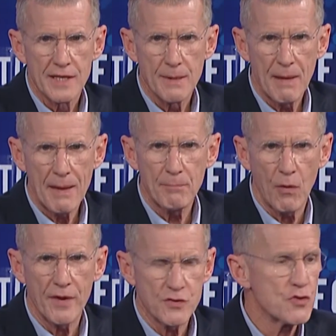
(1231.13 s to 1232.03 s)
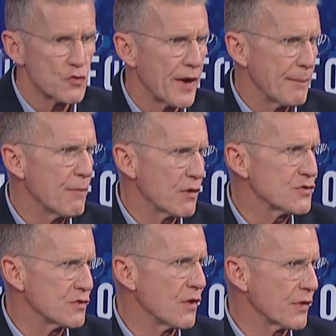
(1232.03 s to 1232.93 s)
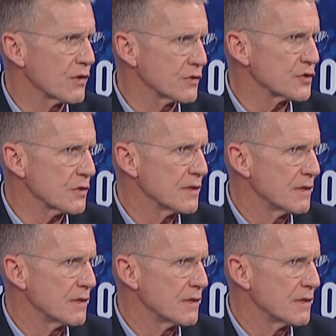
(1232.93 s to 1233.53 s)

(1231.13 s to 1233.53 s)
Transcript: The bad part is you create monks who know the culture.